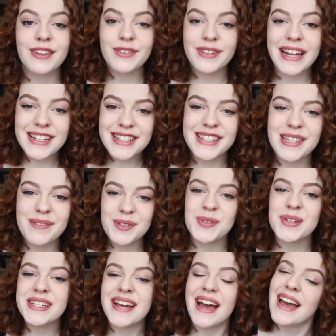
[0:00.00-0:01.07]
The relationship
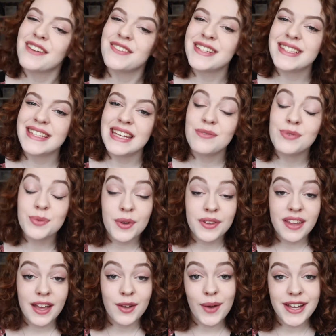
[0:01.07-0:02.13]
between Diana and Steve was one
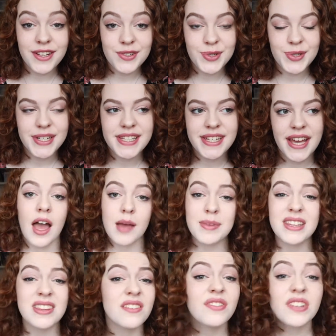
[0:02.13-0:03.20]
that I quite enjoyed. I
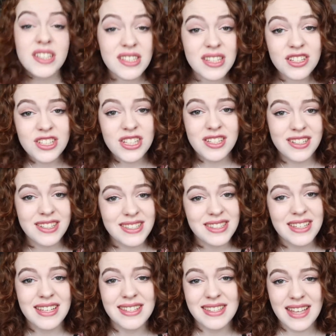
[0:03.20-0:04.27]
mean, the first thing she does
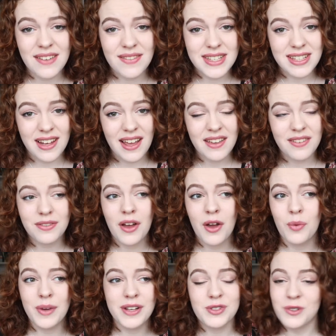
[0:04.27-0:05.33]
is save his life,
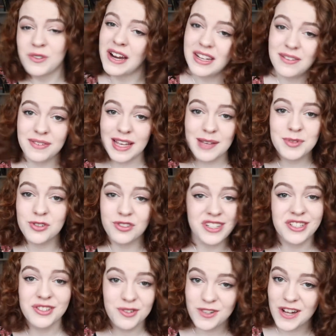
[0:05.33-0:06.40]
which already flips
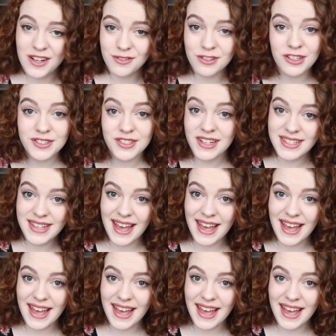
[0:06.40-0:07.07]
traditional gender roles on its